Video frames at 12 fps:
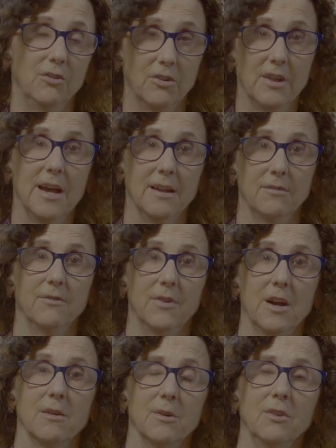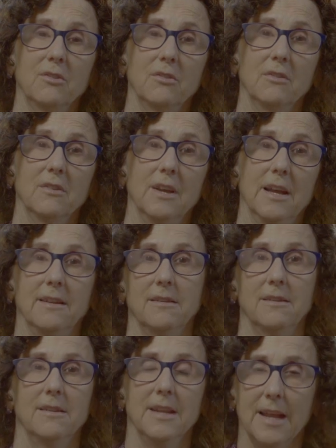to that virus?
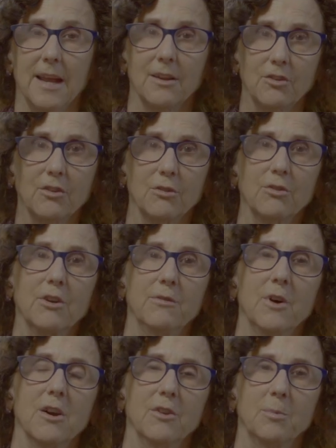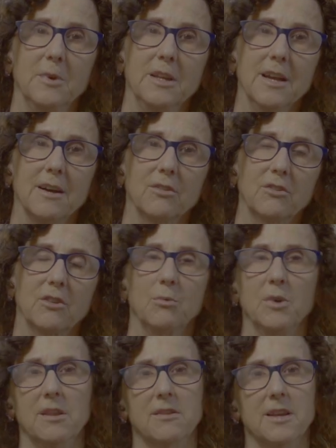And the answer so far has been yes. So
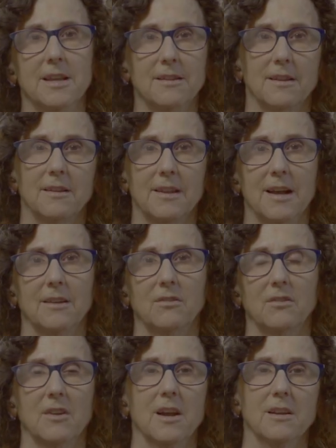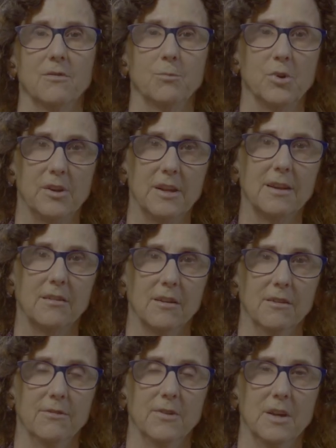we think that that's kind of
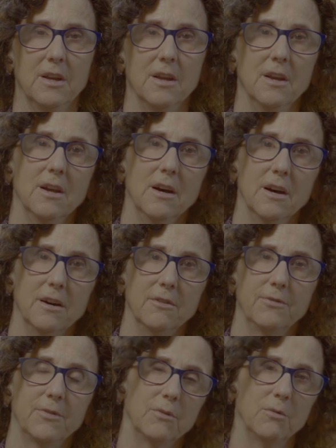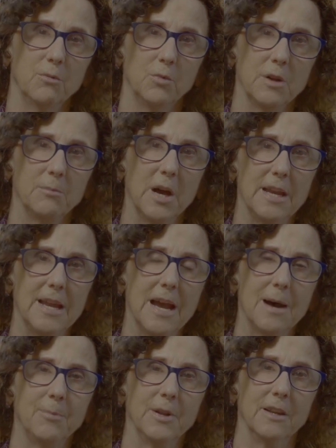predictive of what might
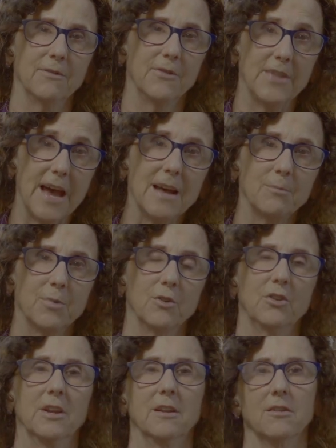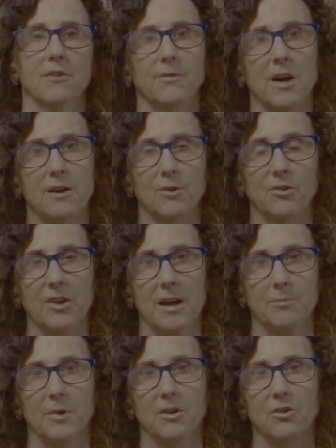happen if that particular virus
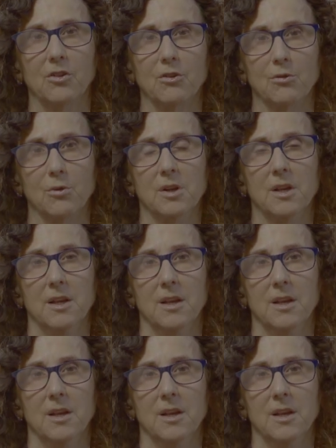happened to